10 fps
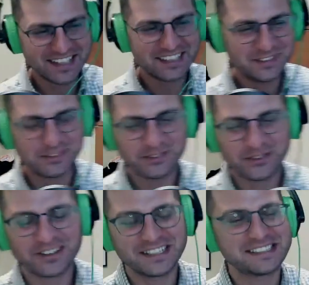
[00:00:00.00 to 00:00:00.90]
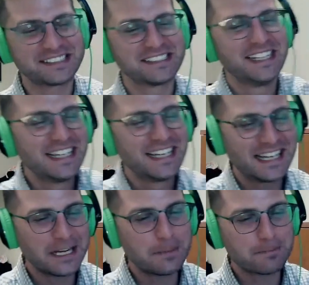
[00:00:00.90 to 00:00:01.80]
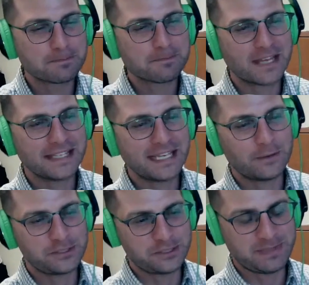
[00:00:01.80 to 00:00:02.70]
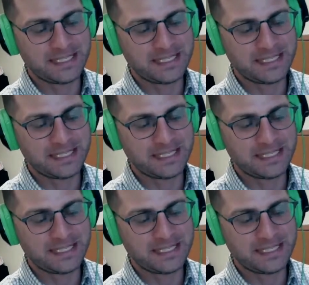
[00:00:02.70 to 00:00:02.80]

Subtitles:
2 stories. I get what you mean.